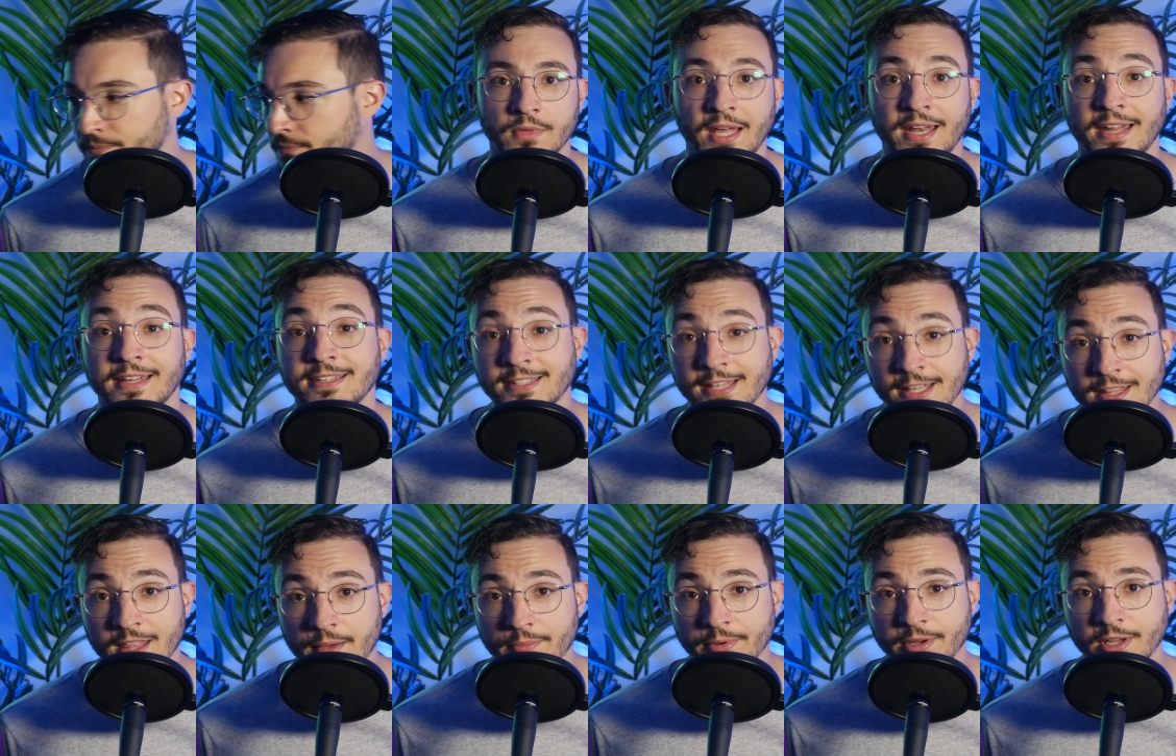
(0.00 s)
And I
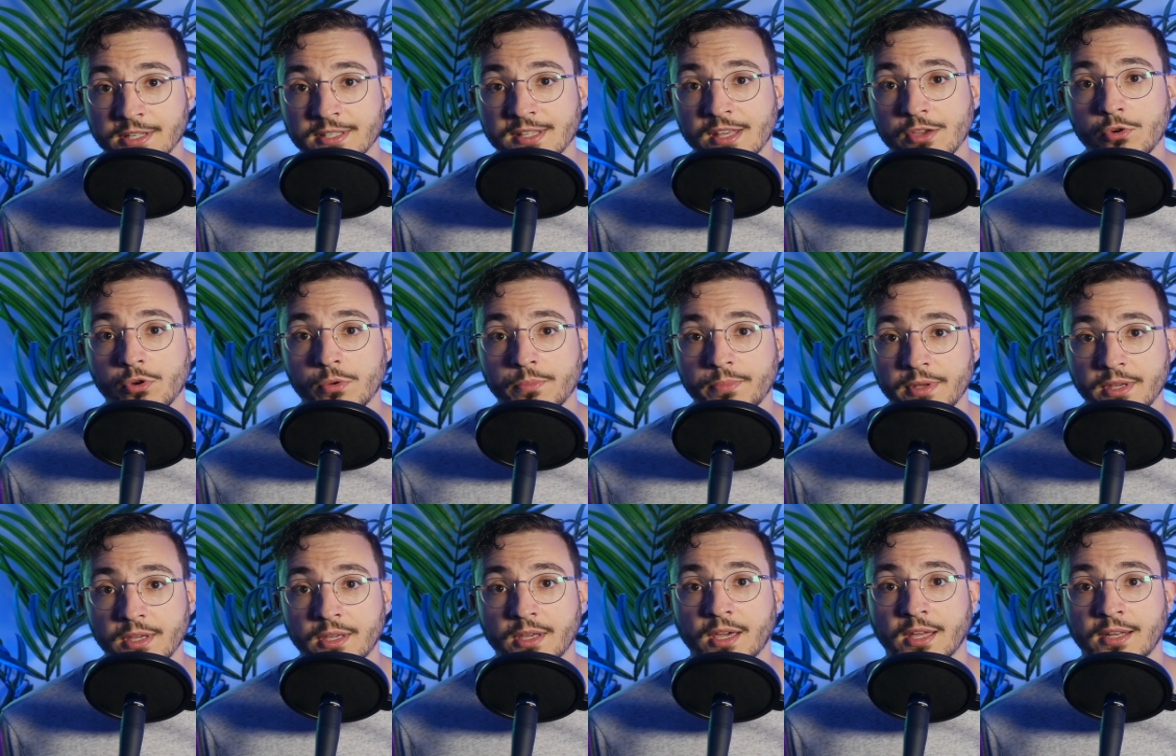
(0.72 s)
say that because they will
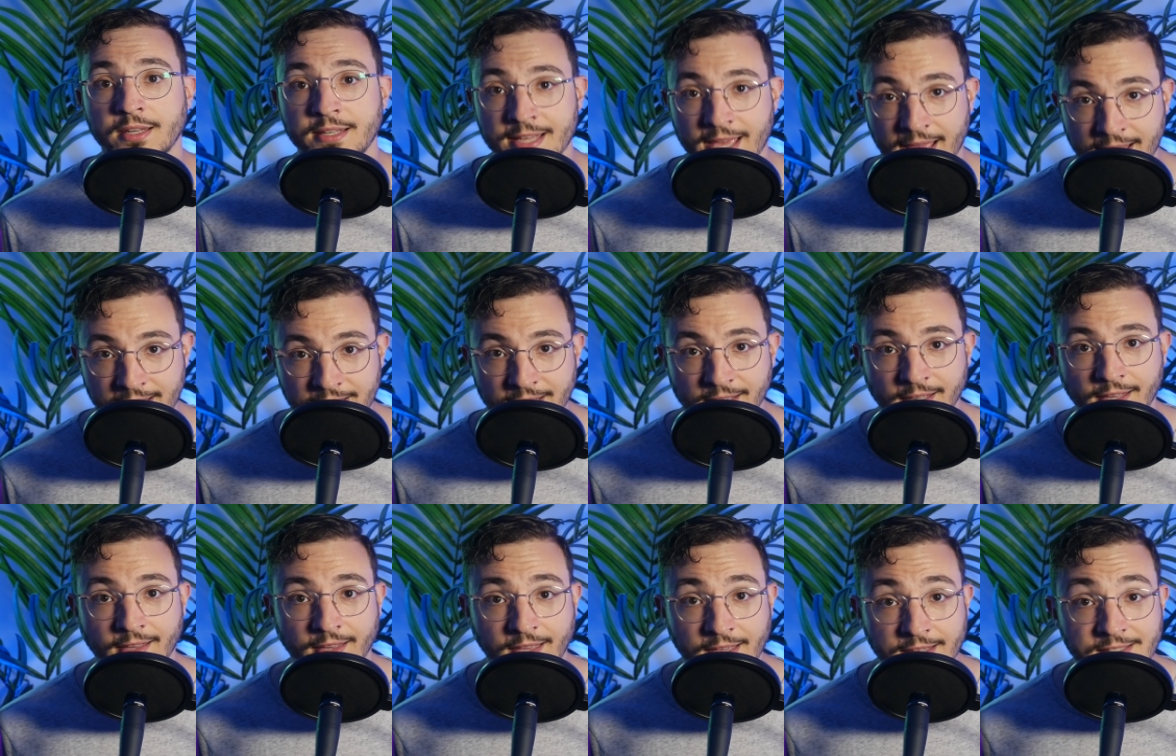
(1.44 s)
be
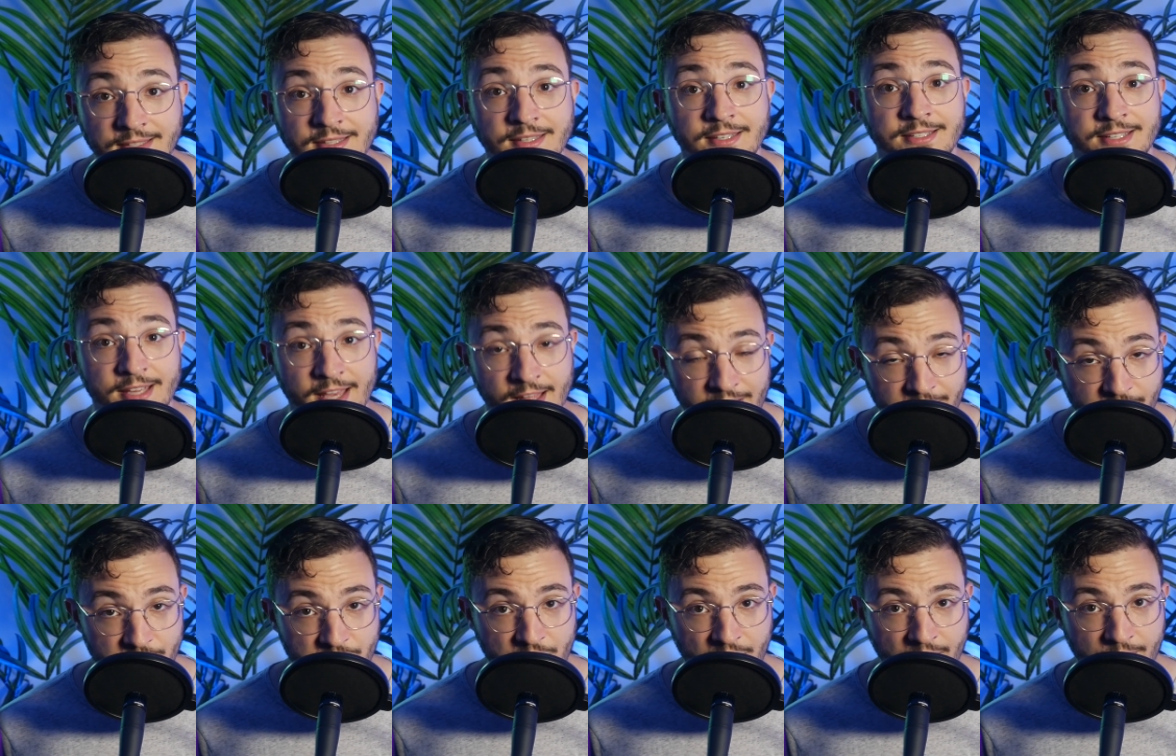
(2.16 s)
contending against the
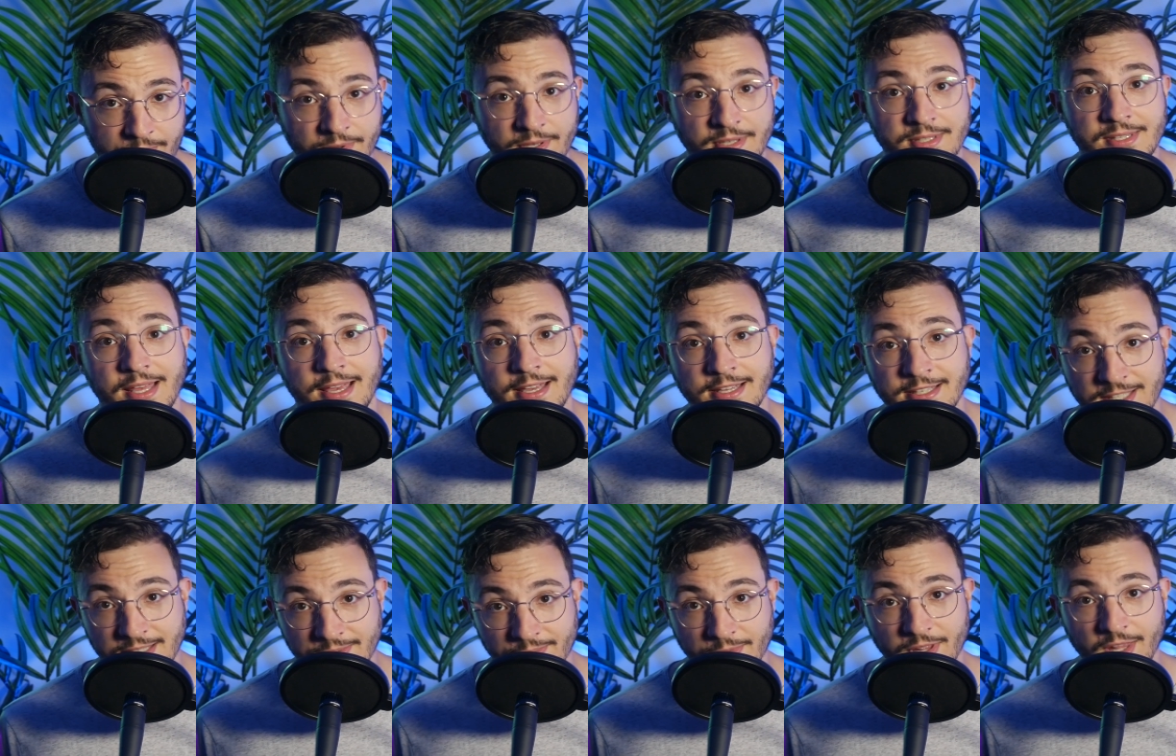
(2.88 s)
Italian champions
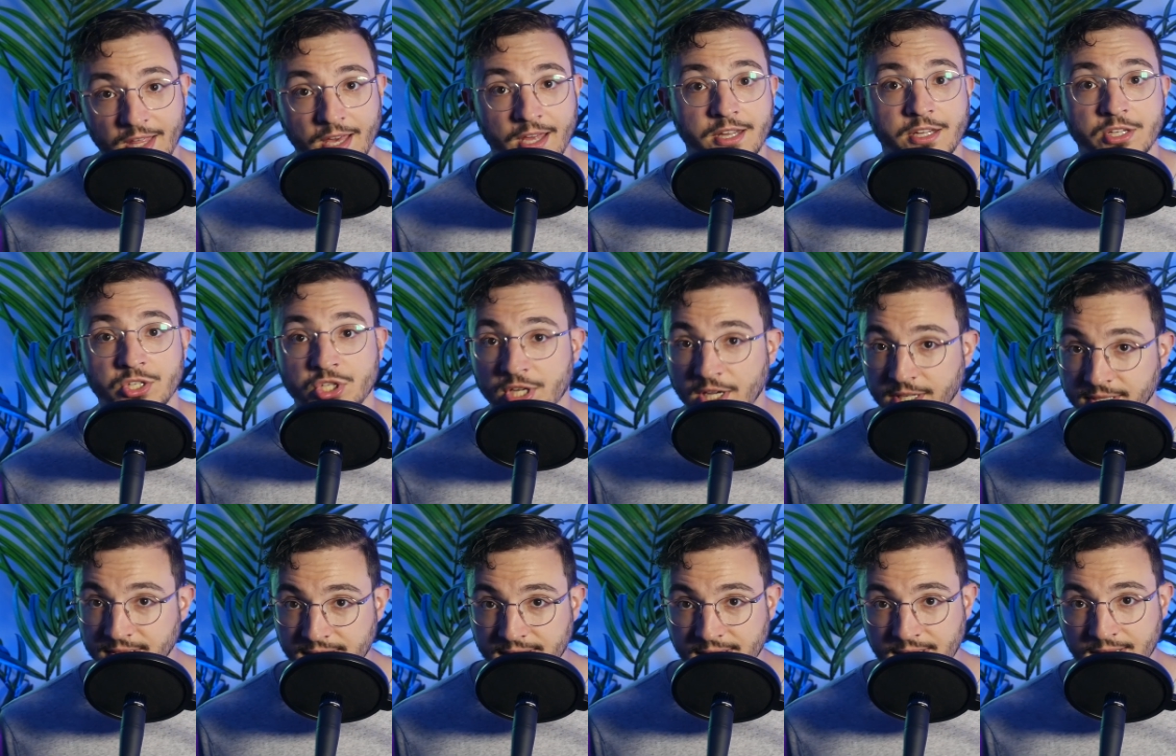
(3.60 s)
AC Milan and
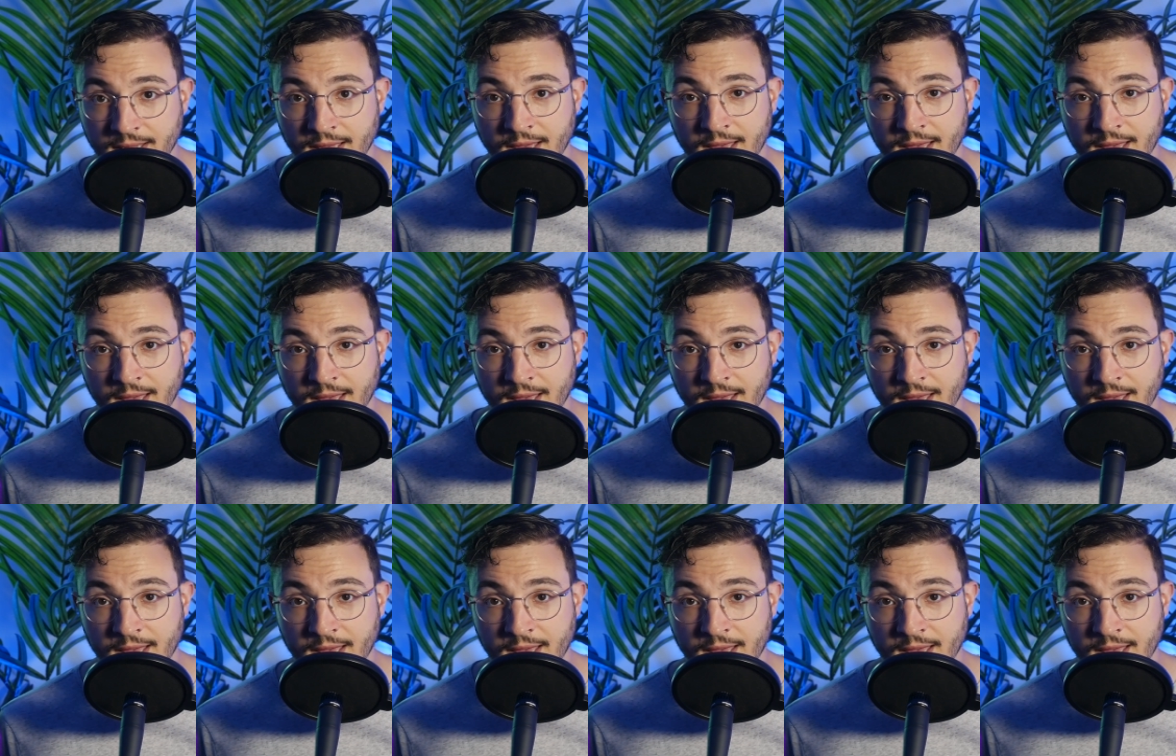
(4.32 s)
Chelsea,